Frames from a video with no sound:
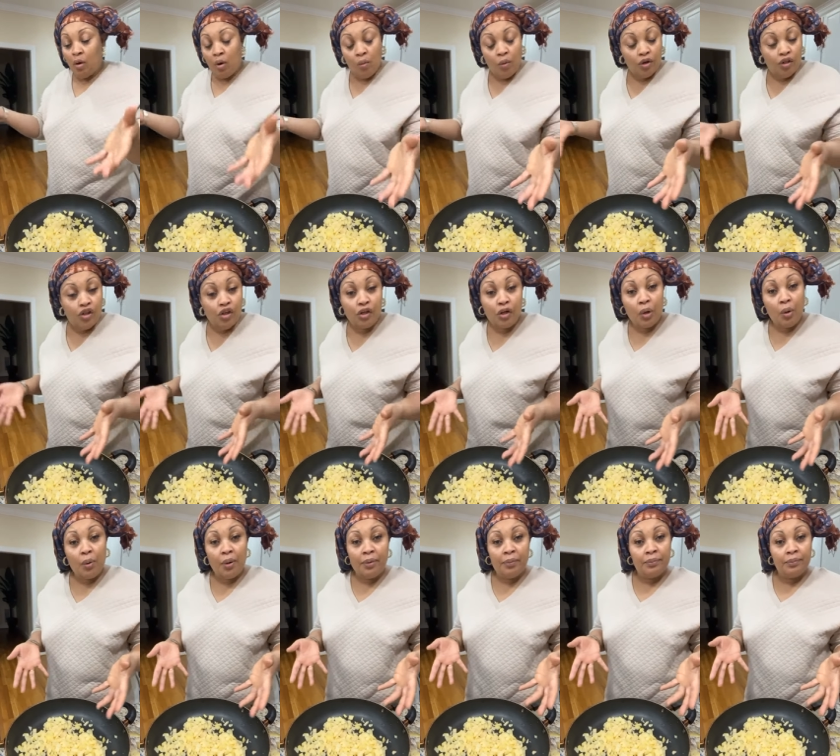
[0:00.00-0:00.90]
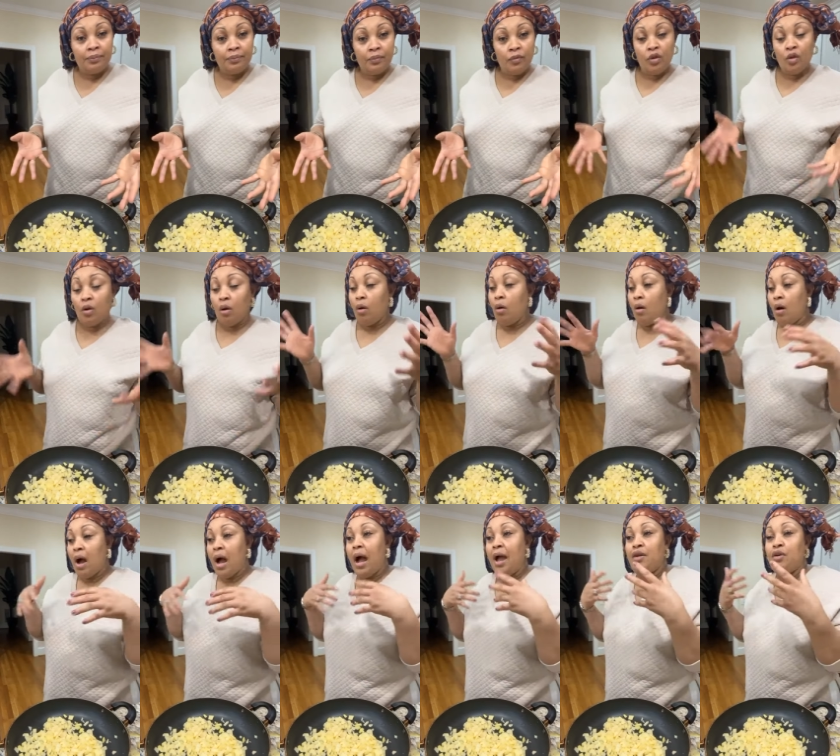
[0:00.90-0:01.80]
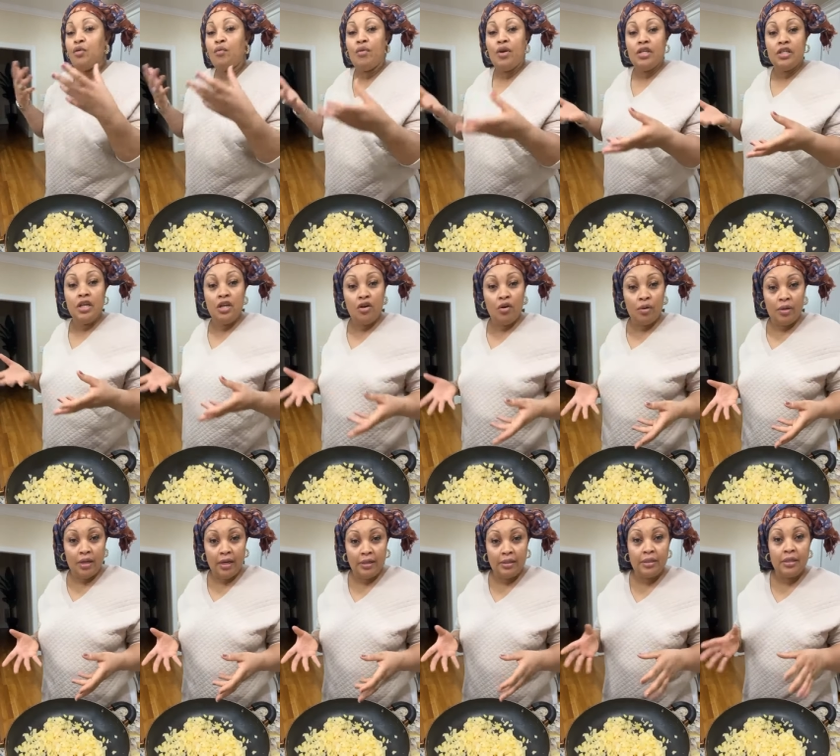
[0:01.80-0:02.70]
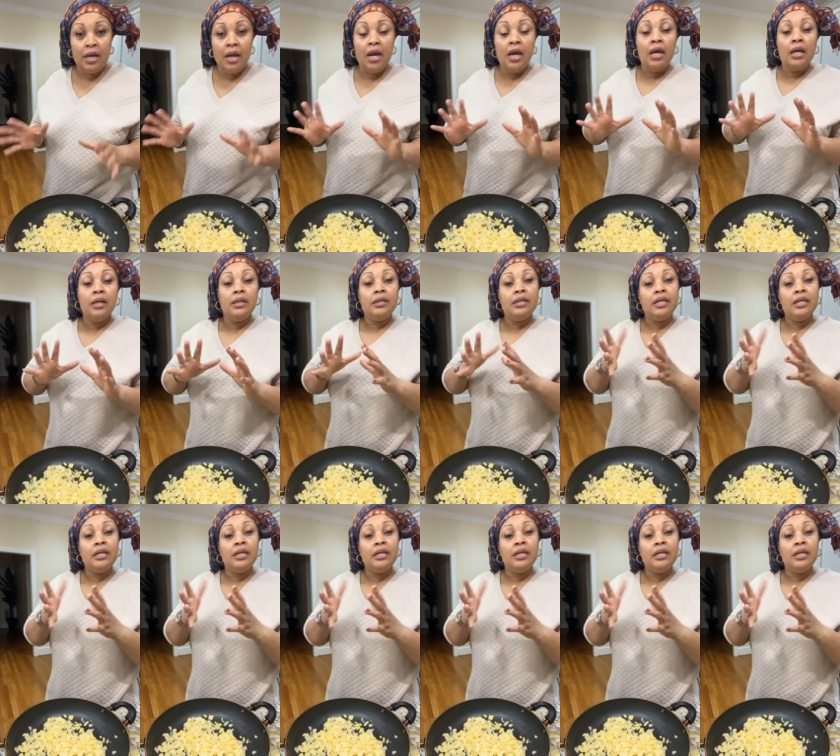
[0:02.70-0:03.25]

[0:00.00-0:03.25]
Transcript: know what you're doing. Know how you're raising your kids.